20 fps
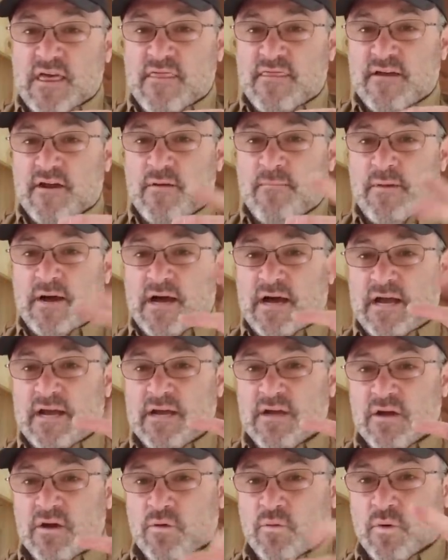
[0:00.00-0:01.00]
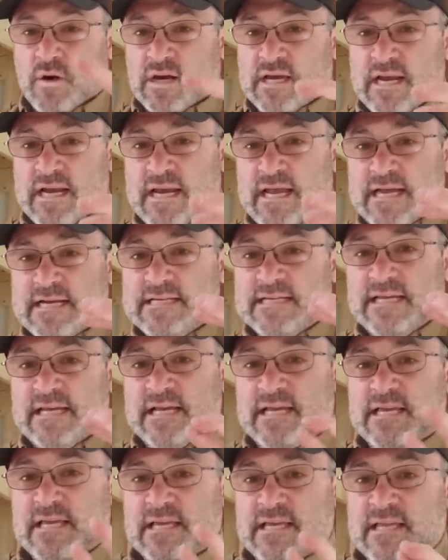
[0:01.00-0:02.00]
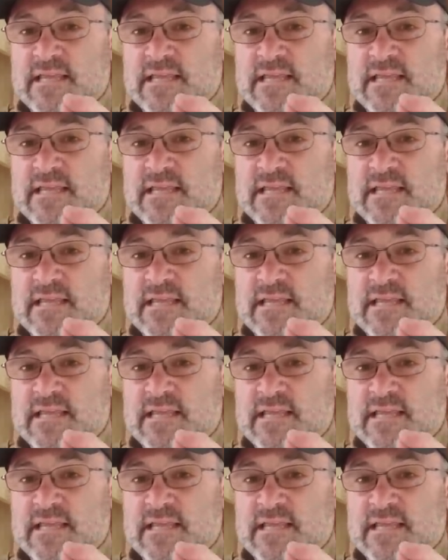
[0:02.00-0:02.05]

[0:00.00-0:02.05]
Thereby, we're connecting